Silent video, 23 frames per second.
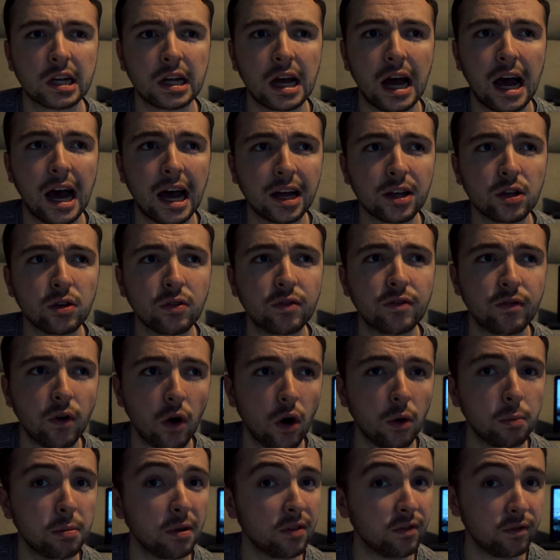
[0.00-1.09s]
I
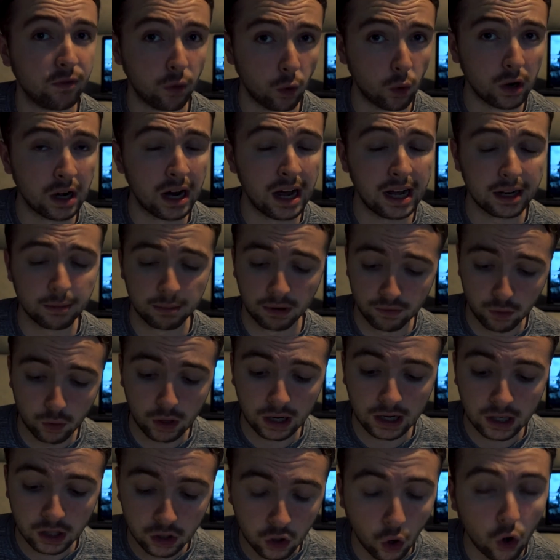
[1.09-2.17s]
thought beforehand, before
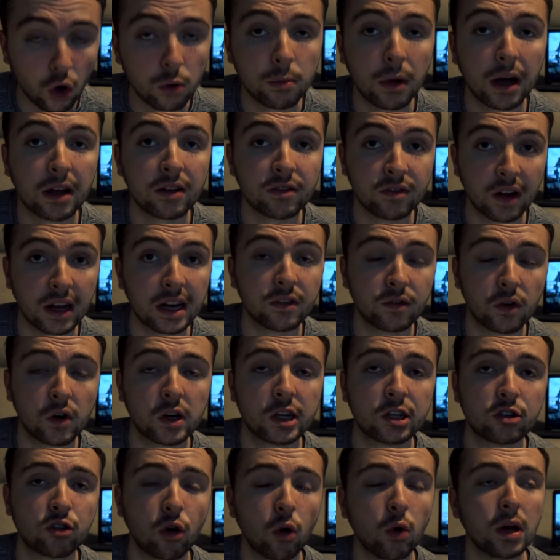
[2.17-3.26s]
I got my very
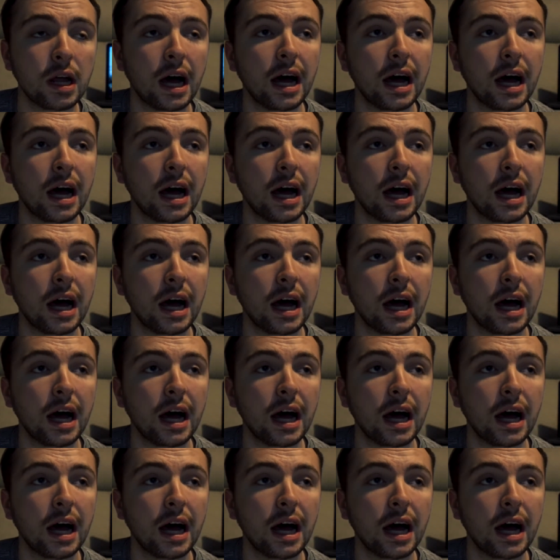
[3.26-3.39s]
first drone,